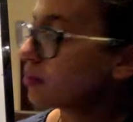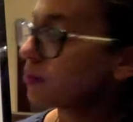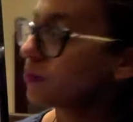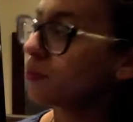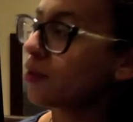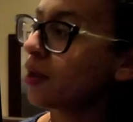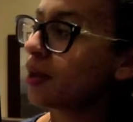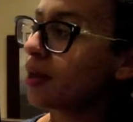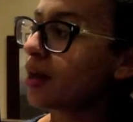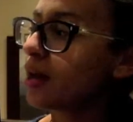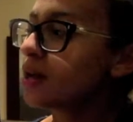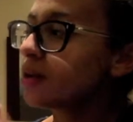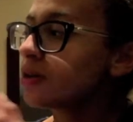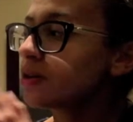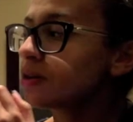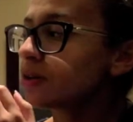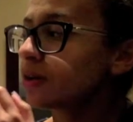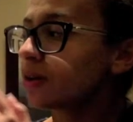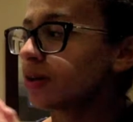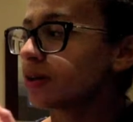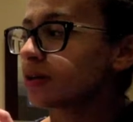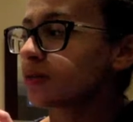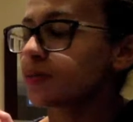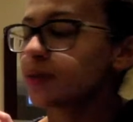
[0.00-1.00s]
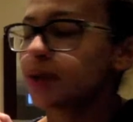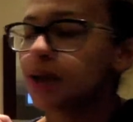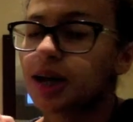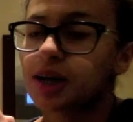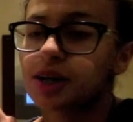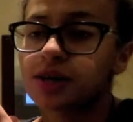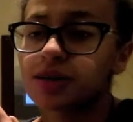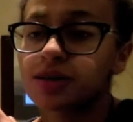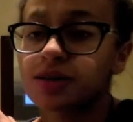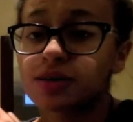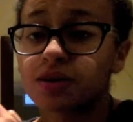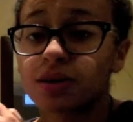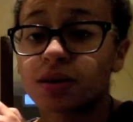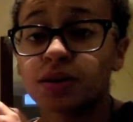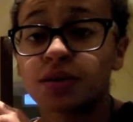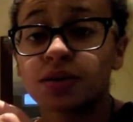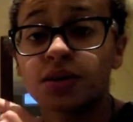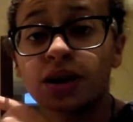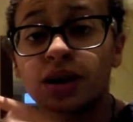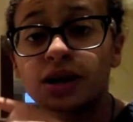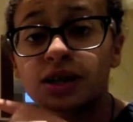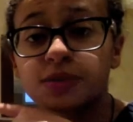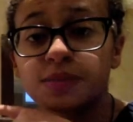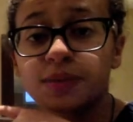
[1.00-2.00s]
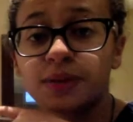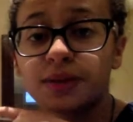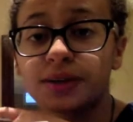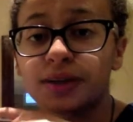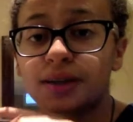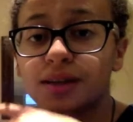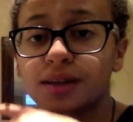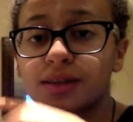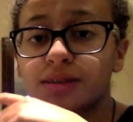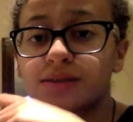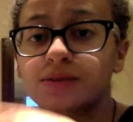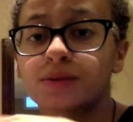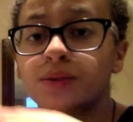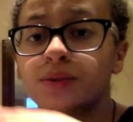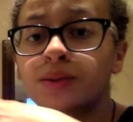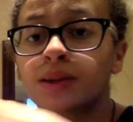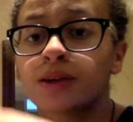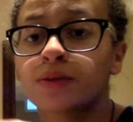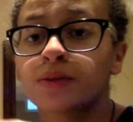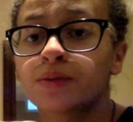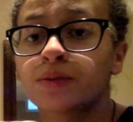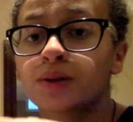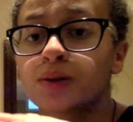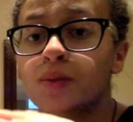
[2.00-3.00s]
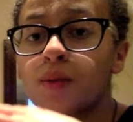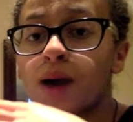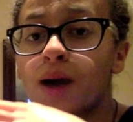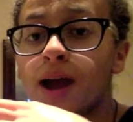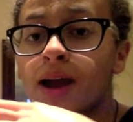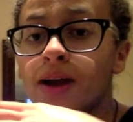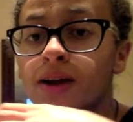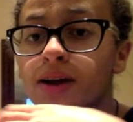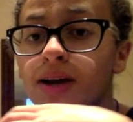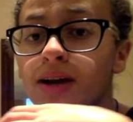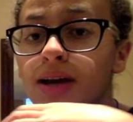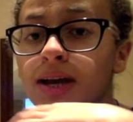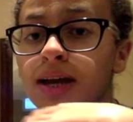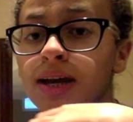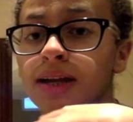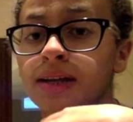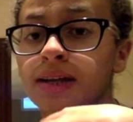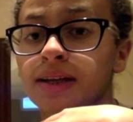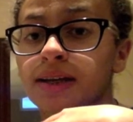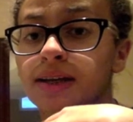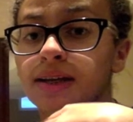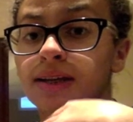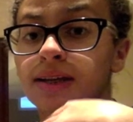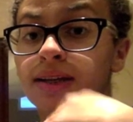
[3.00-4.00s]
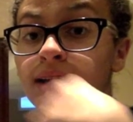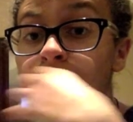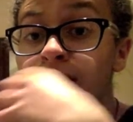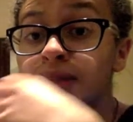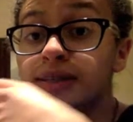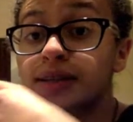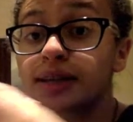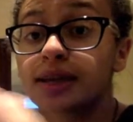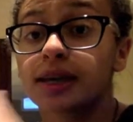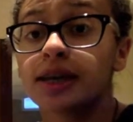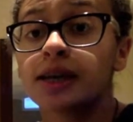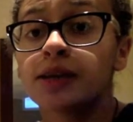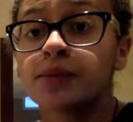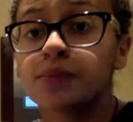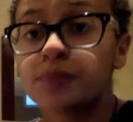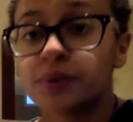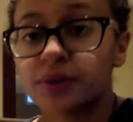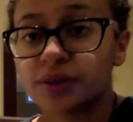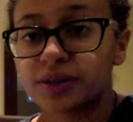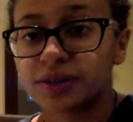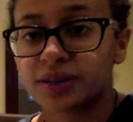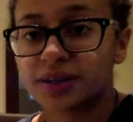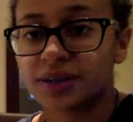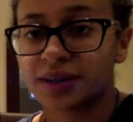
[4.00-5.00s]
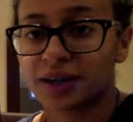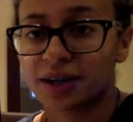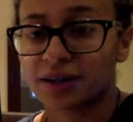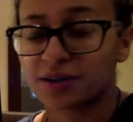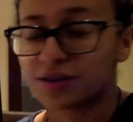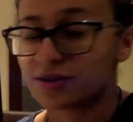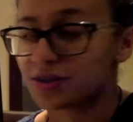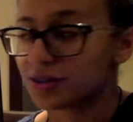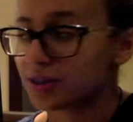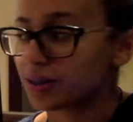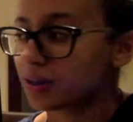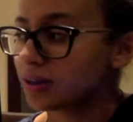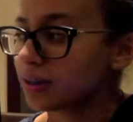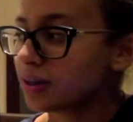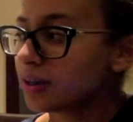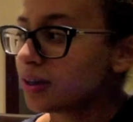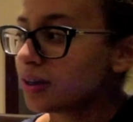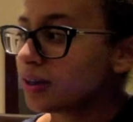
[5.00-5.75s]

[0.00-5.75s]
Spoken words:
While endergonic reactions are not spontaneous, so they require a net input in energy.